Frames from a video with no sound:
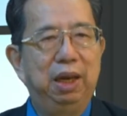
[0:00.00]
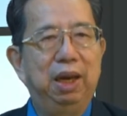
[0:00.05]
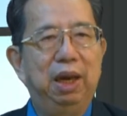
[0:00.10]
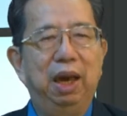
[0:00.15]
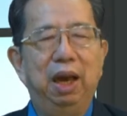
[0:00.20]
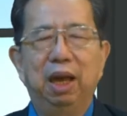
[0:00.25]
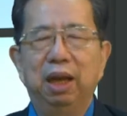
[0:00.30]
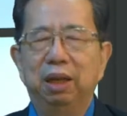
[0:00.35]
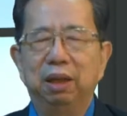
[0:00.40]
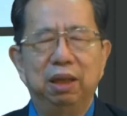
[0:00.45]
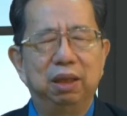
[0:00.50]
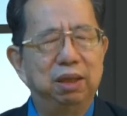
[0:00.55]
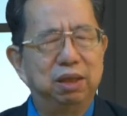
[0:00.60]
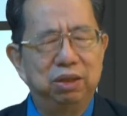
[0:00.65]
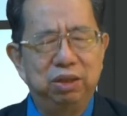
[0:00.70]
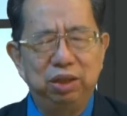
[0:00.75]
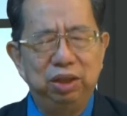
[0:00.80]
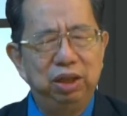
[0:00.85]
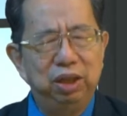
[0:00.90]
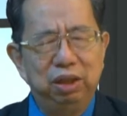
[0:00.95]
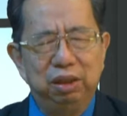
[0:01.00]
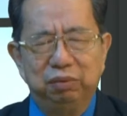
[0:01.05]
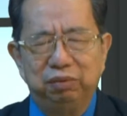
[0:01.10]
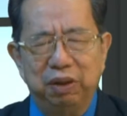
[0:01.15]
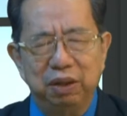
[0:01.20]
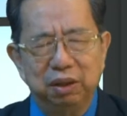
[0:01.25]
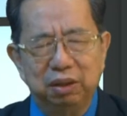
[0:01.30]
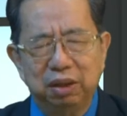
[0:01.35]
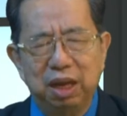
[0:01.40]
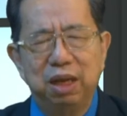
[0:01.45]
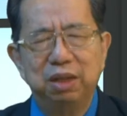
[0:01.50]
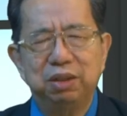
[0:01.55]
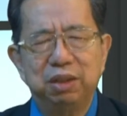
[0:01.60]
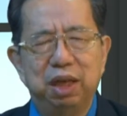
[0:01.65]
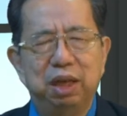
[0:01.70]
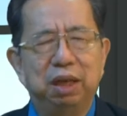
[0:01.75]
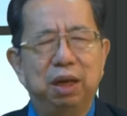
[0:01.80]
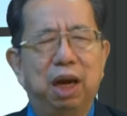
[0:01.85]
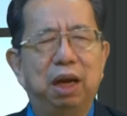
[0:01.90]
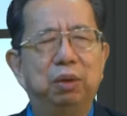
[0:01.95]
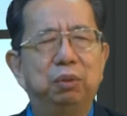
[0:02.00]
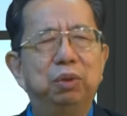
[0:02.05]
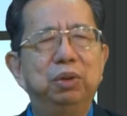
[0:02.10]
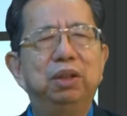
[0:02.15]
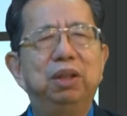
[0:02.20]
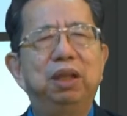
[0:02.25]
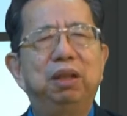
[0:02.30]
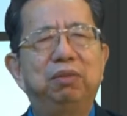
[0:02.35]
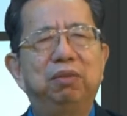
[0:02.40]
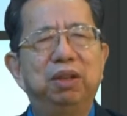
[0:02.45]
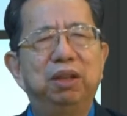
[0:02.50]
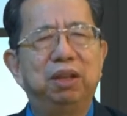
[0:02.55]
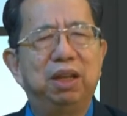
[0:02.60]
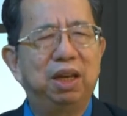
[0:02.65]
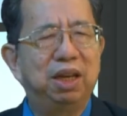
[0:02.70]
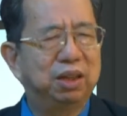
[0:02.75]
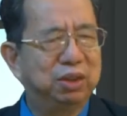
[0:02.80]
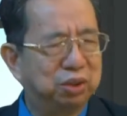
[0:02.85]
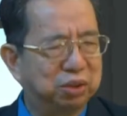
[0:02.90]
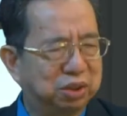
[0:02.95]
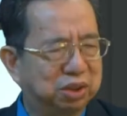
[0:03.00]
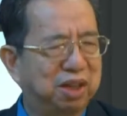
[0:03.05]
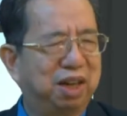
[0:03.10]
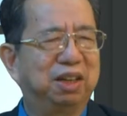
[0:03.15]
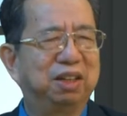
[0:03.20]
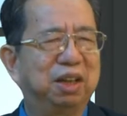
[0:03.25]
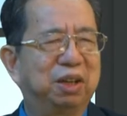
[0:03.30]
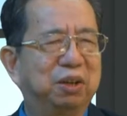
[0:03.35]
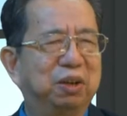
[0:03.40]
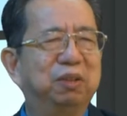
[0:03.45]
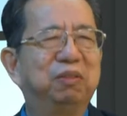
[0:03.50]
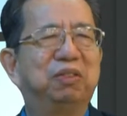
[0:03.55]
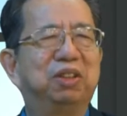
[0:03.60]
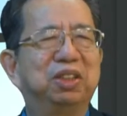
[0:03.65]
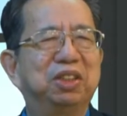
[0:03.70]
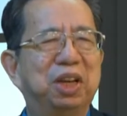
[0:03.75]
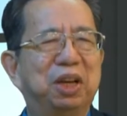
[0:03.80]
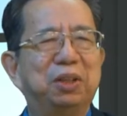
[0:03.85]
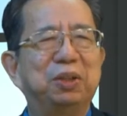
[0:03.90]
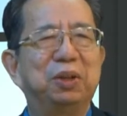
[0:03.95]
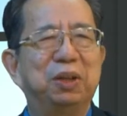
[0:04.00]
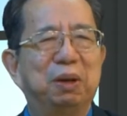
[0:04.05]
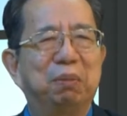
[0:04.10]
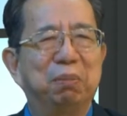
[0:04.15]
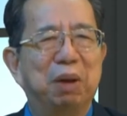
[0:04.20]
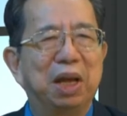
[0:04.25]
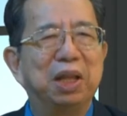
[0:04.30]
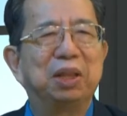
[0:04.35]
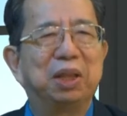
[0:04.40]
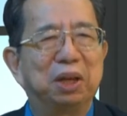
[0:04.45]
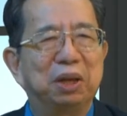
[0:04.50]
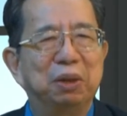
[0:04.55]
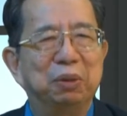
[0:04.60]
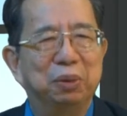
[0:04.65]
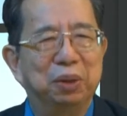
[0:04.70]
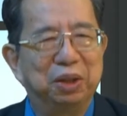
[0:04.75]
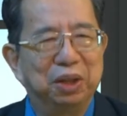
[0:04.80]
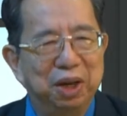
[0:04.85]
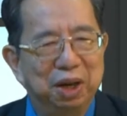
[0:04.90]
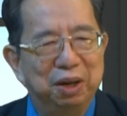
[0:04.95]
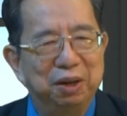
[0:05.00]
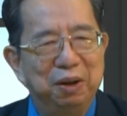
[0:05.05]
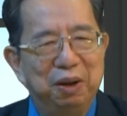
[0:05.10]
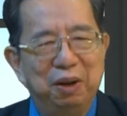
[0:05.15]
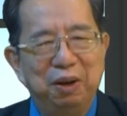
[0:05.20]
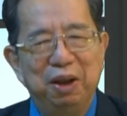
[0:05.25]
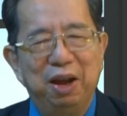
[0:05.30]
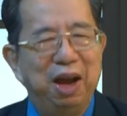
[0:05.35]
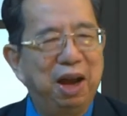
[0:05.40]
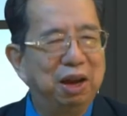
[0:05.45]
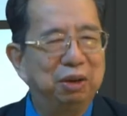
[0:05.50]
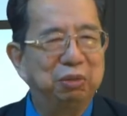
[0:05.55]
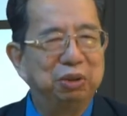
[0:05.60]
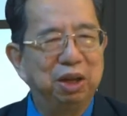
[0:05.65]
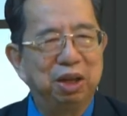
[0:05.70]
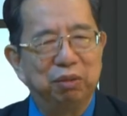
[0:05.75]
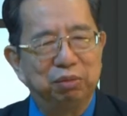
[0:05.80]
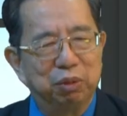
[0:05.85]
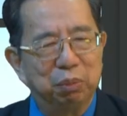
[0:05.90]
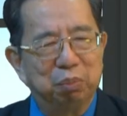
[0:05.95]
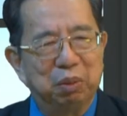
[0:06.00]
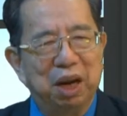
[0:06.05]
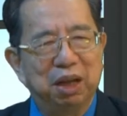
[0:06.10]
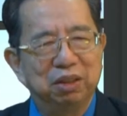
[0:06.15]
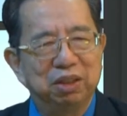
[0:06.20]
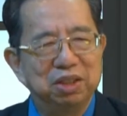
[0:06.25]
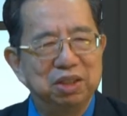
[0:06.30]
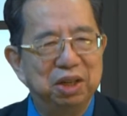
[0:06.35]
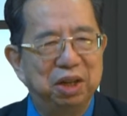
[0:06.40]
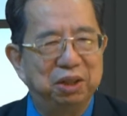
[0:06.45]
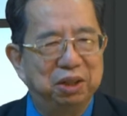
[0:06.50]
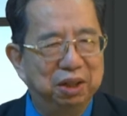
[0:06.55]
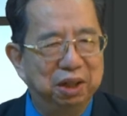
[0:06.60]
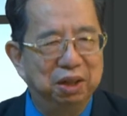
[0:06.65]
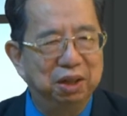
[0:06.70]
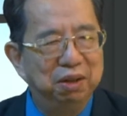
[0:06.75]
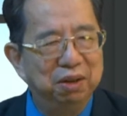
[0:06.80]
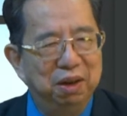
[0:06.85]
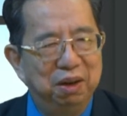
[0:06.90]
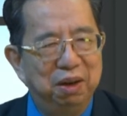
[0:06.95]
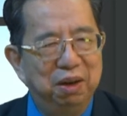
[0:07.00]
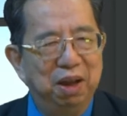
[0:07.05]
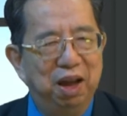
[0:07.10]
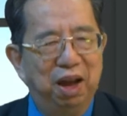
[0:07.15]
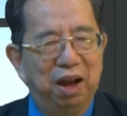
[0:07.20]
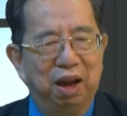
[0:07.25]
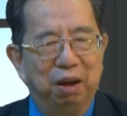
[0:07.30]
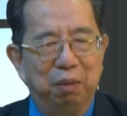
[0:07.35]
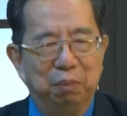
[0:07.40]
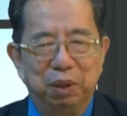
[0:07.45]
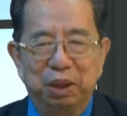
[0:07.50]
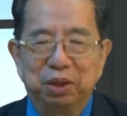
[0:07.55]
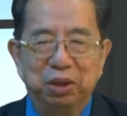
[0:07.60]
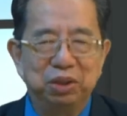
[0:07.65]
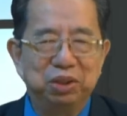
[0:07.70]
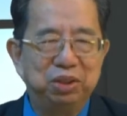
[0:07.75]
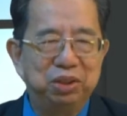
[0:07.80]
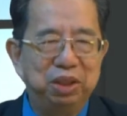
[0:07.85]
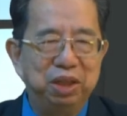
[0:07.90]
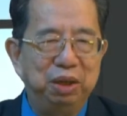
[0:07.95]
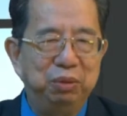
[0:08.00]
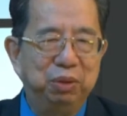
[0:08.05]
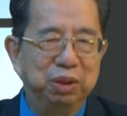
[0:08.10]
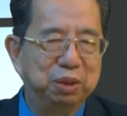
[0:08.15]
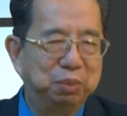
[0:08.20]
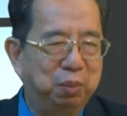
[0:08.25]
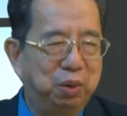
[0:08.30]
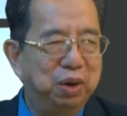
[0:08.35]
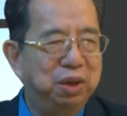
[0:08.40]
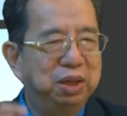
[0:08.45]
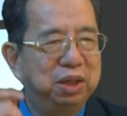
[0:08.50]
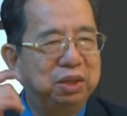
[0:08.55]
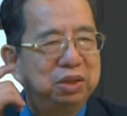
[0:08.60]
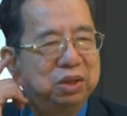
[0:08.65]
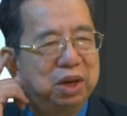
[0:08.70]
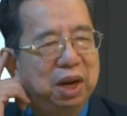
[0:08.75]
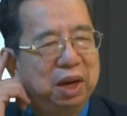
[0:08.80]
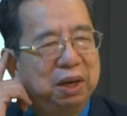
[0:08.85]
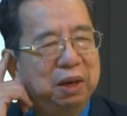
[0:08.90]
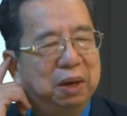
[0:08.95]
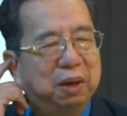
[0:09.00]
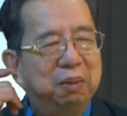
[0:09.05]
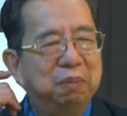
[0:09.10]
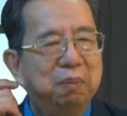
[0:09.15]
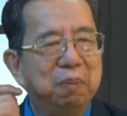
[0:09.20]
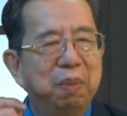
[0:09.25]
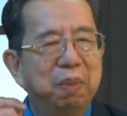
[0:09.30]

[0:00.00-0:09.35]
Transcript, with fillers: And she is fantastic. I wouldn't even dare to start a conversation in Mandarin with her. I will have to practice a year because she was born in China